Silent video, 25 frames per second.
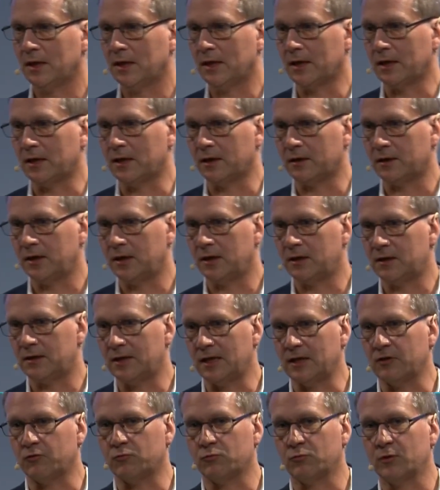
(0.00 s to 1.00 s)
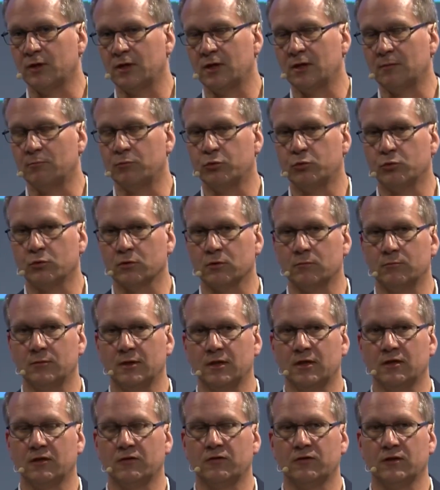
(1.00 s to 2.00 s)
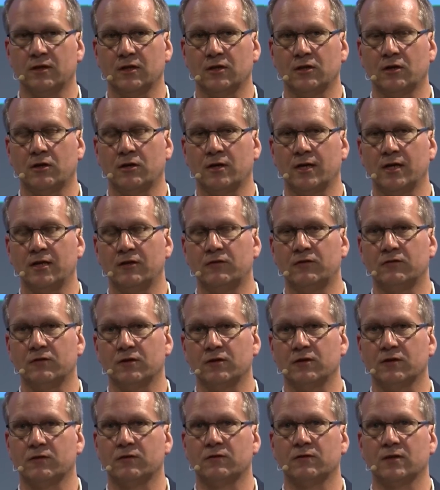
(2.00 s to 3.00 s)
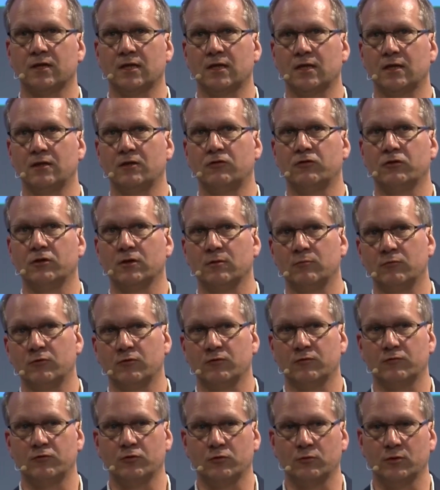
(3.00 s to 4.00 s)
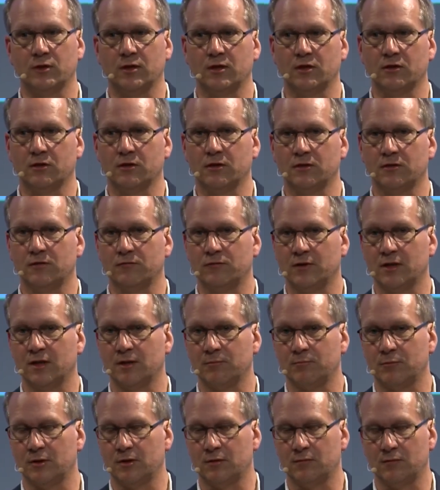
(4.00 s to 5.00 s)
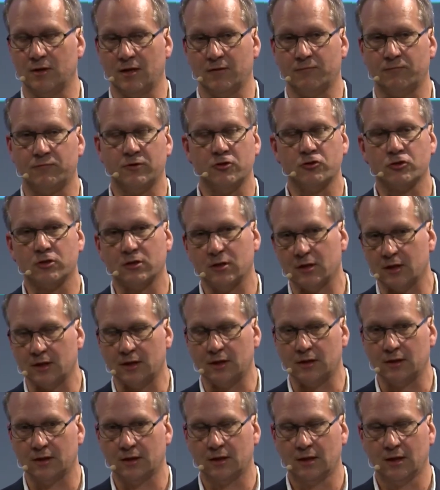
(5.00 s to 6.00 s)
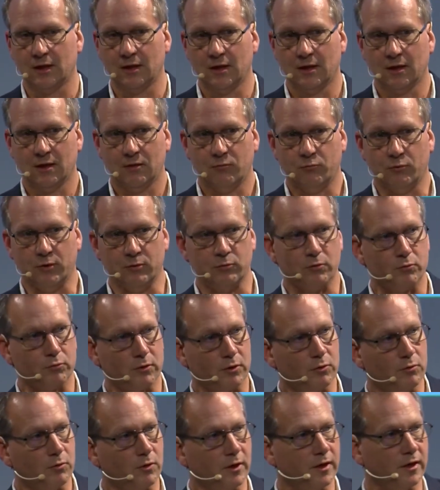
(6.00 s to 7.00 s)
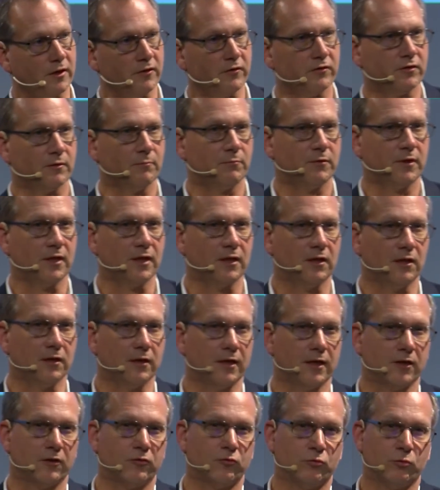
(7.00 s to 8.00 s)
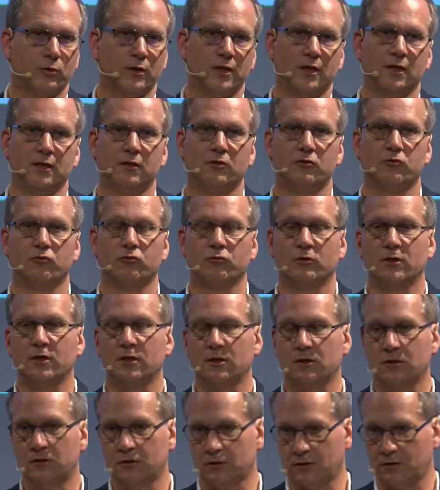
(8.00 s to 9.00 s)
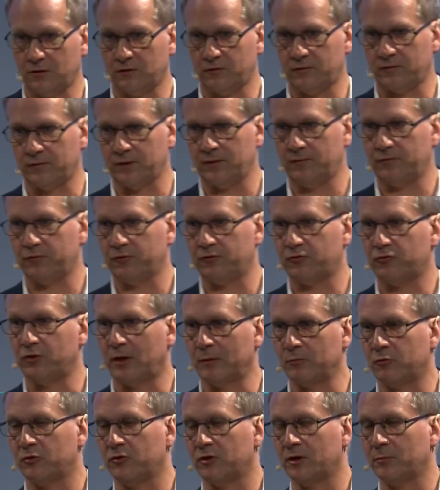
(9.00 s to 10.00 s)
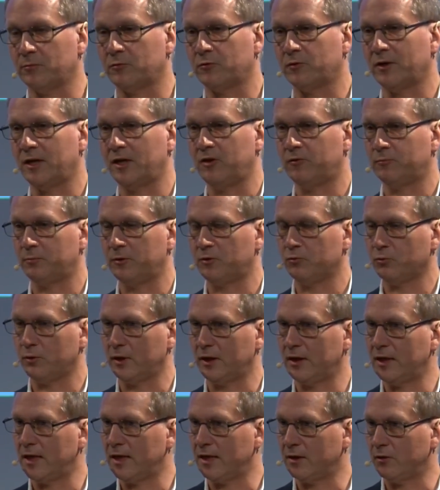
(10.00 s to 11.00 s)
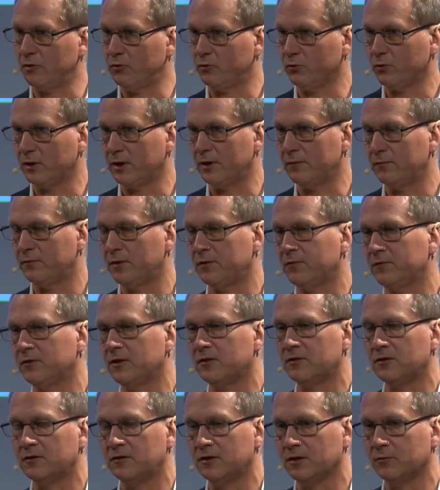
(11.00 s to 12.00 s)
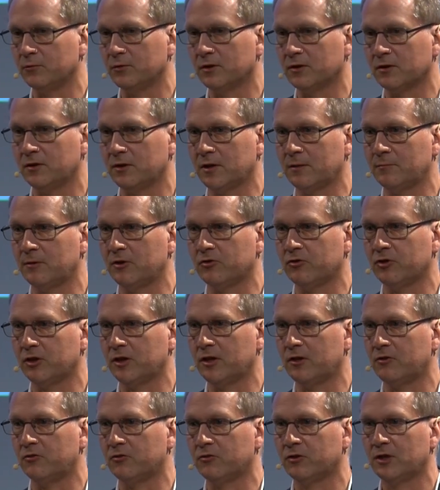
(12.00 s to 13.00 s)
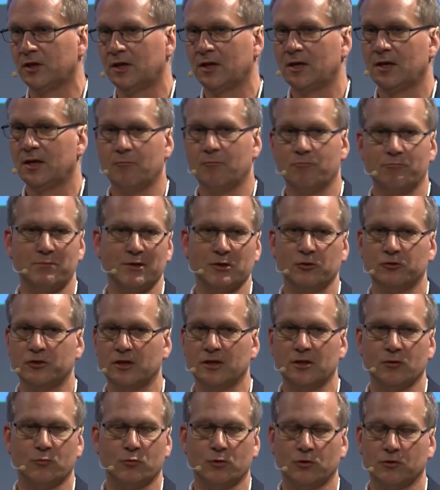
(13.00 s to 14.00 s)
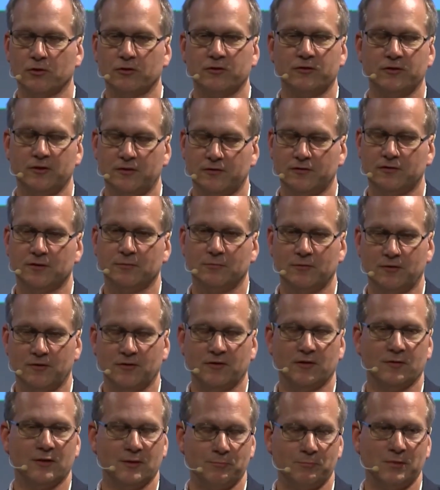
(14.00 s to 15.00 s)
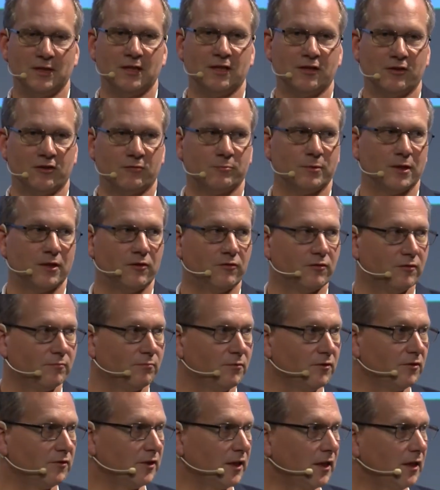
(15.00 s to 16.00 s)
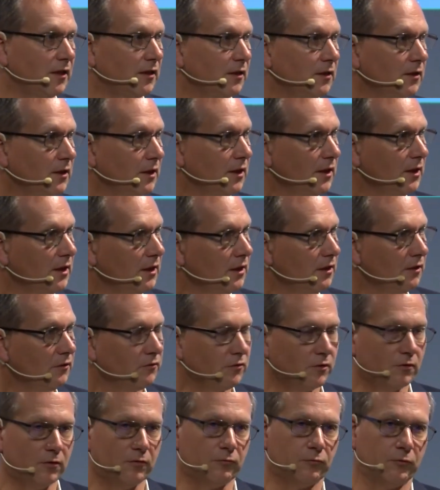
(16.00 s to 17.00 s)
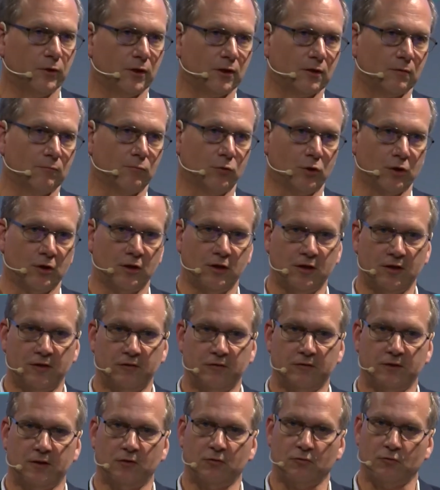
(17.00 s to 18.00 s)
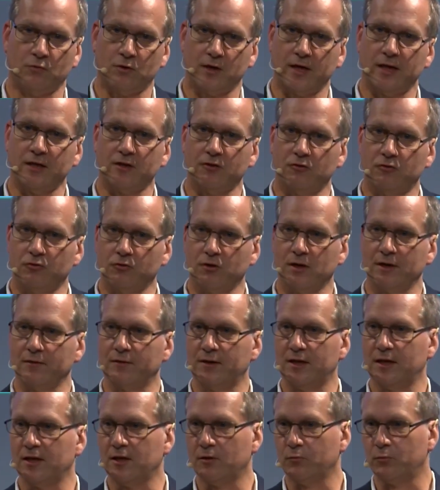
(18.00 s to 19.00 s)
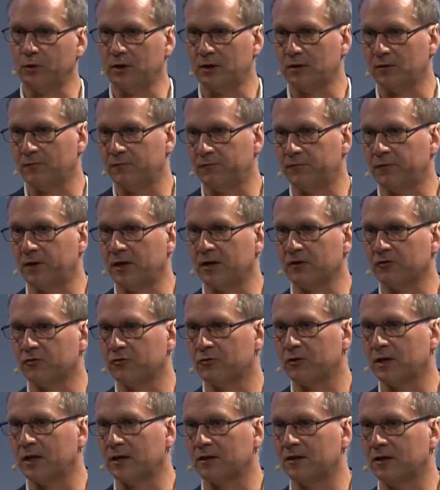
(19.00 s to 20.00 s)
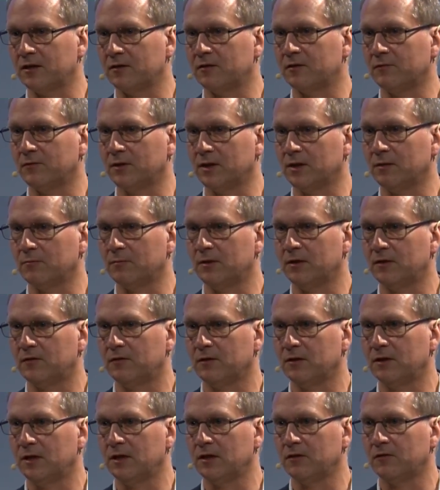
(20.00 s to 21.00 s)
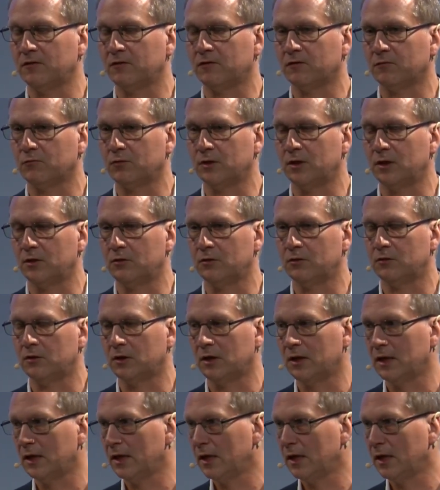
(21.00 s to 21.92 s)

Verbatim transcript: And I think that's really important because it guides us in terms of doing our development efficiently. We will require something like $20 trillion of infrastructure upgrades between now and 2050 to deal with climate change building the wrong systems is a big expensive mistake. So if we can model these things right and drive it out, we can fast track that development, and that's really good.